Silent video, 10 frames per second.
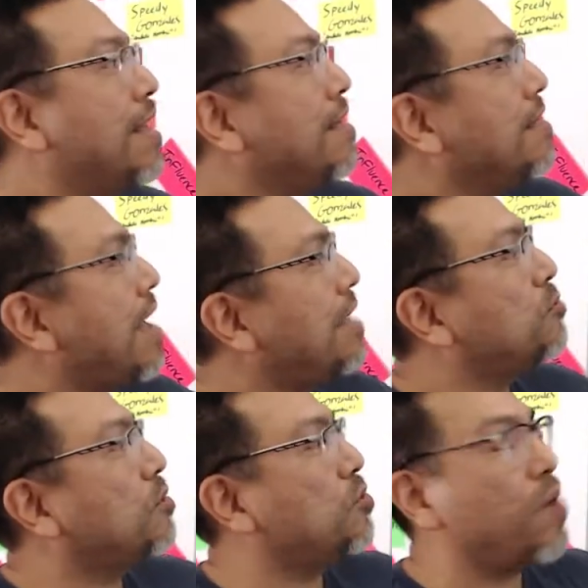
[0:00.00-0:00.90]
that's
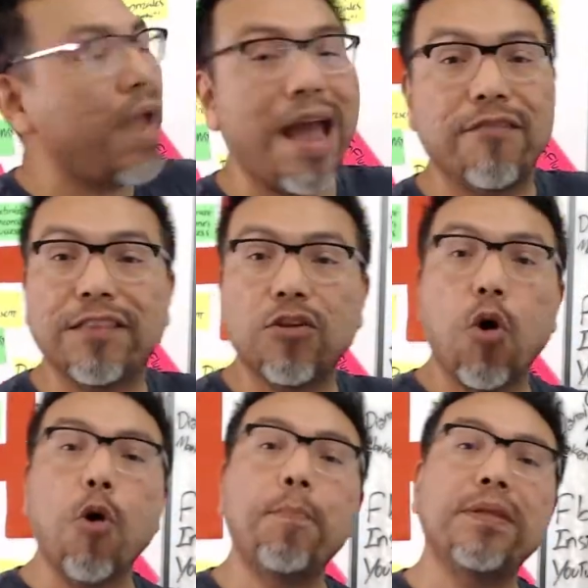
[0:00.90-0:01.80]
when you have an
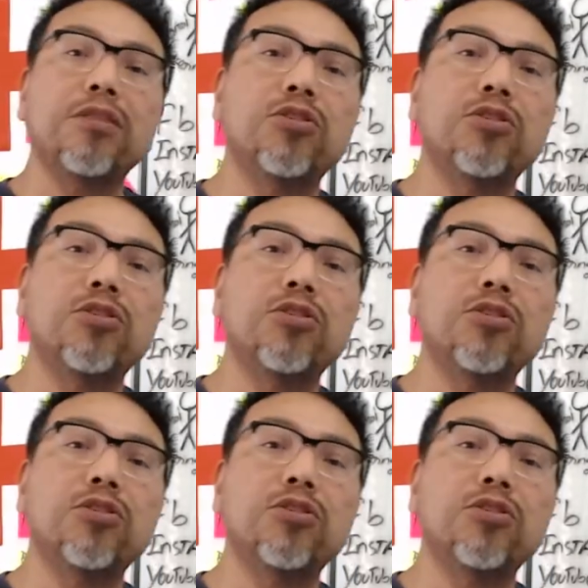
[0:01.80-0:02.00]
open